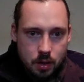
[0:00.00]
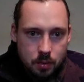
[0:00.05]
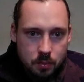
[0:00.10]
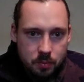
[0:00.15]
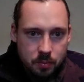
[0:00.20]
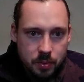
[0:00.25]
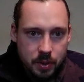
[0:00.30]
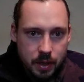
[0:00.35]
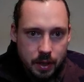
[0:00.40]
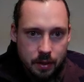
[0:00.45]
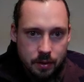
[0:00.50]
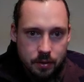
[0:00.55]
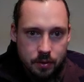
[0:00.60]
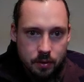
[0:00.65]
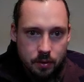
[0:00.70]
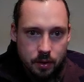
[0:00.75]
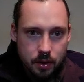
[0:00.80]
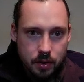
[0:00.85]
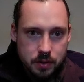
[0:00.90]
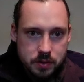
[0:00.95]
but
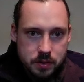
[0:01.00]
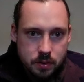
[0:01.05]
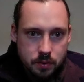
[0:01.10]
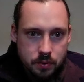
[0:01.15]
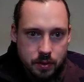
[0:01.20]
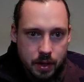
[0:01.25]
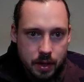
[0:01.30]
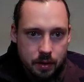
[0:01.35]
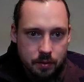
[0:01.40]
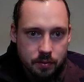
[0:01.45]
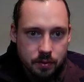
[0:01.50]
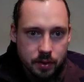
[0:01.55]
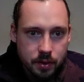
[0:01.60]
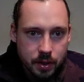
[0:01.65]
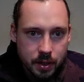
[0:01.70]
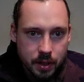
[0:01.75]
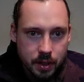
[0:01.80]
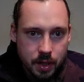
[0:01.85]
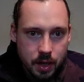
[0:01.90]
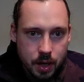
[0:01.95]
they're also not a
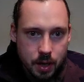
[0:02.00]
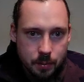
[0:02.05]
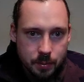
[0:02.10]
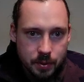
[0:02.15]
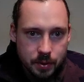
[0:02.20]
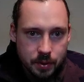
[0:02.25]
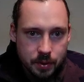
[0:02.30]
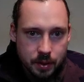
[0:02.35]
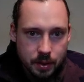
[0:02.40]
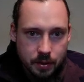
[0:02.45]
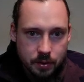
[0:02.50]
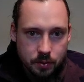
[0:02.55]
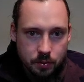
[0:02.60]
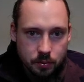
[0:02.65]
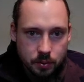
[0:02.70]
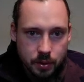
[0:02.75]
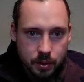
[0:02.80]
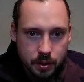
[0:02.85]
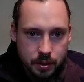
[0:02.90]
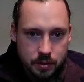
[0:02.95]
very common thing to
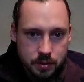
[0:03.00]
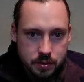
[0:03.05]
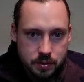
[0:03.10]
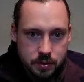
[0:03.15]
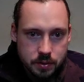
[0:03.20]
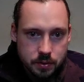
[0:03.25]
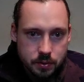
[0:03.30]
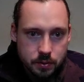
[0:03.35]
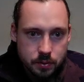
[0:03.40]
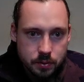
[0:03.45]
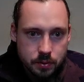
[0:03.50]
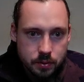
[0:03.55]
run into.